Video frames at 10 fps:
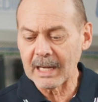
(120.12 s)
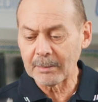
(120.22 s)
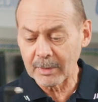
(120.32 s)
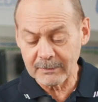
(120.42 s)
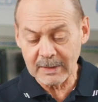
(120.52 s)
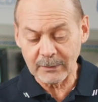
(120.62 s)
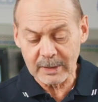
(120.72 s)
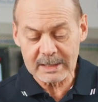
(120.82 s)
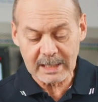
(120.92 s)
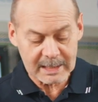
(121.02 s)
number of
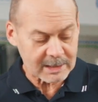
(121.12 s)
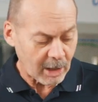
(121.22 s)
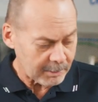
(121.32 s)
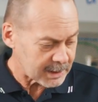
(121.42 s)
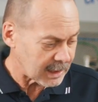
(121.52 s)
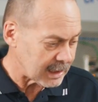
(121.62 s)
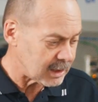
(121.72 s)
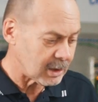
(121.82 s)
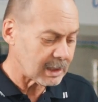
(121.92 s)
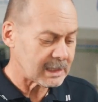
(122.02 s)
different types,
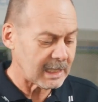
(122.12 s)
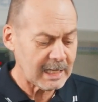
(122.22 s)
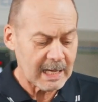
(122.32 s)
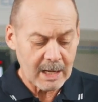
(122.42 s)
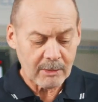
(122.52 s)
as you can see,